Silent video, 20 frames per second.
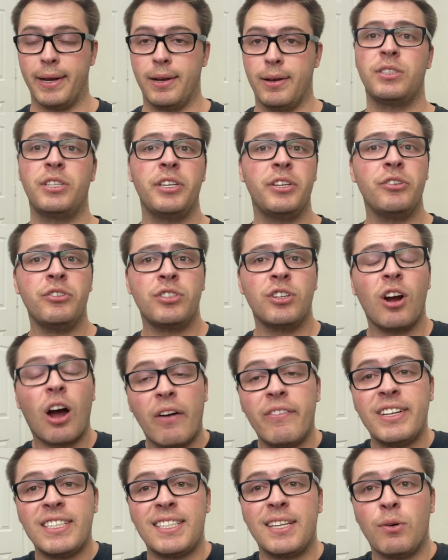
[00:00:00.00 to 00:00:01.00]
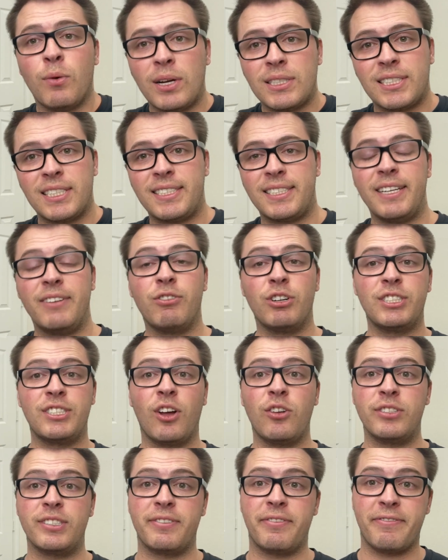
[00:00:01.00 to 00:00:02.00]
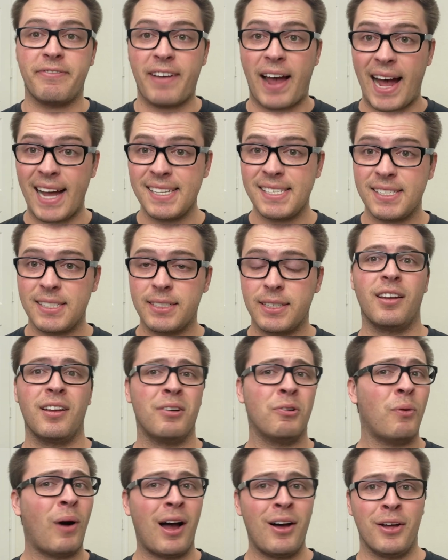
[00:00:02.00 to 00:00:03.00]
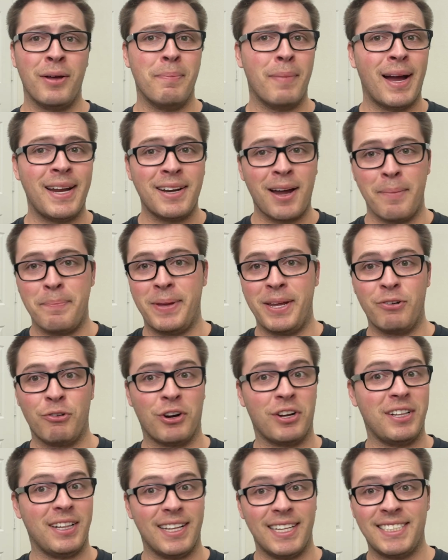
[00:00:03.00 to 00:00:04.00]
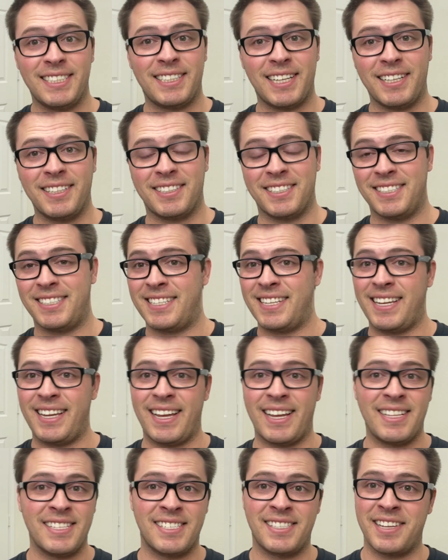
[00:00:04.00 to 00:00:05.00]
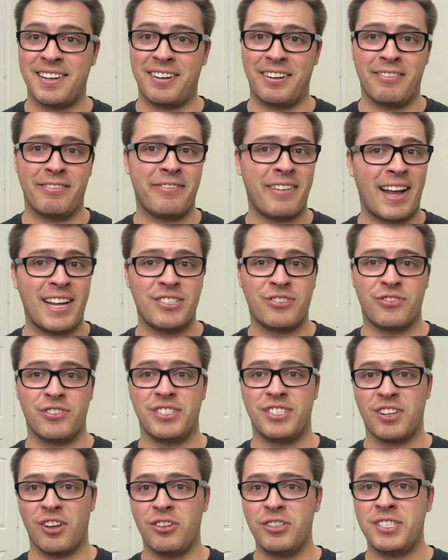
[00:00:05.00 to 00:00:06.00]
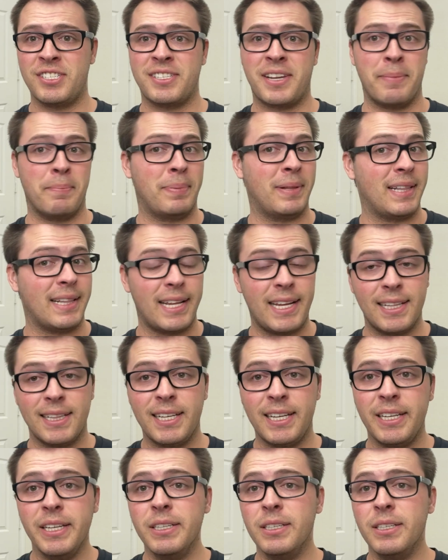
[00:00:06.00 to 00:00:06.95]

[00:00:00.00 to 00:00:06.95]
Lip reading: The user obviously wants to see results fast, and while it might not be realistic to see instant or fast results completely,